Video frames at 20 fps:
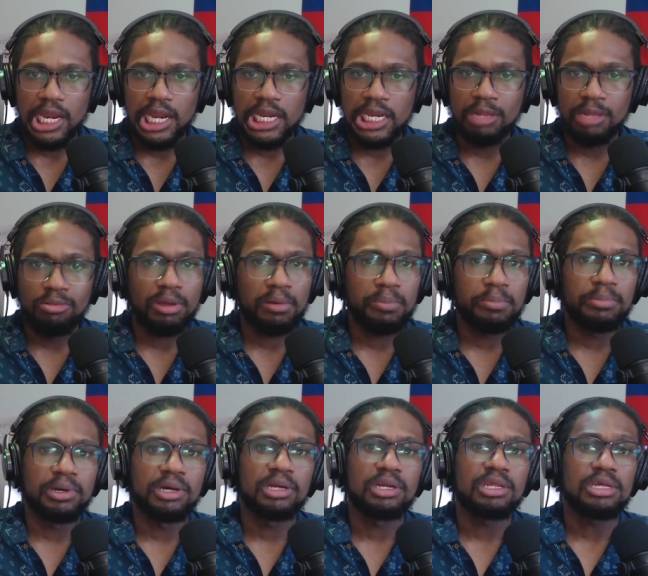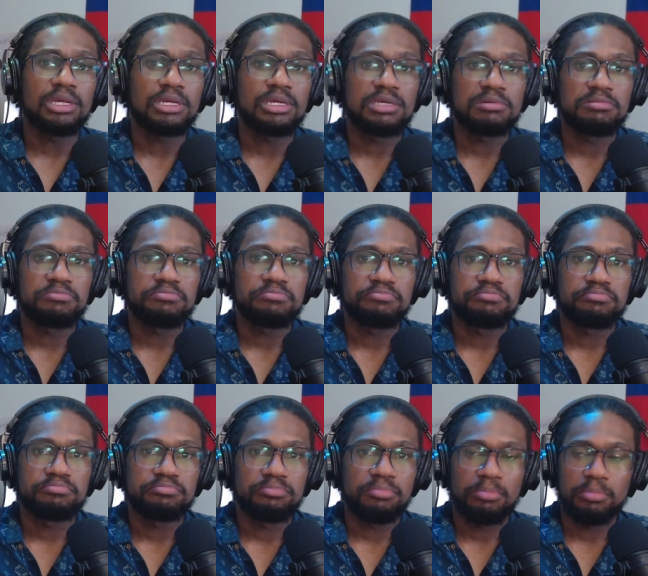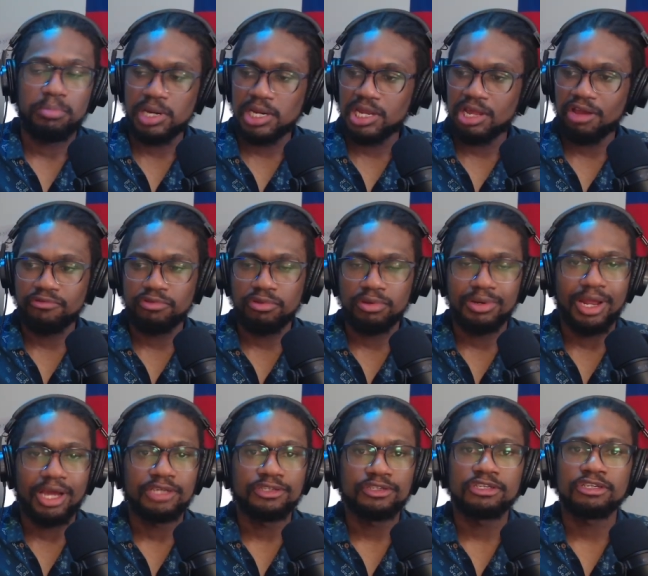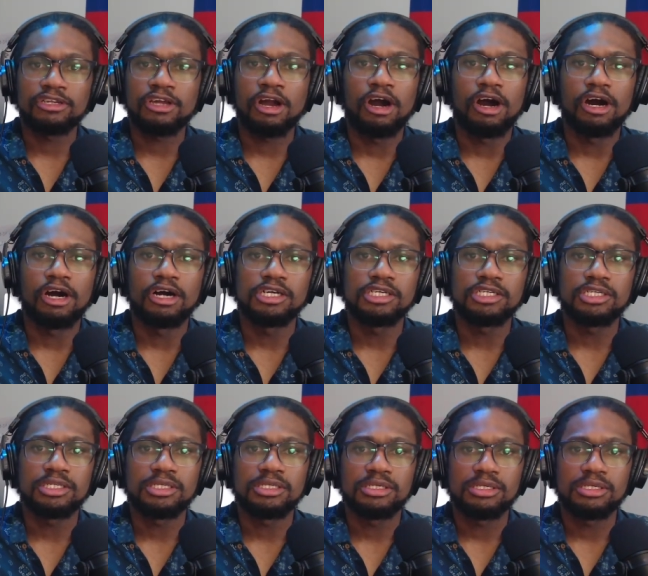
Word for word: They make money, they have the nicest cars,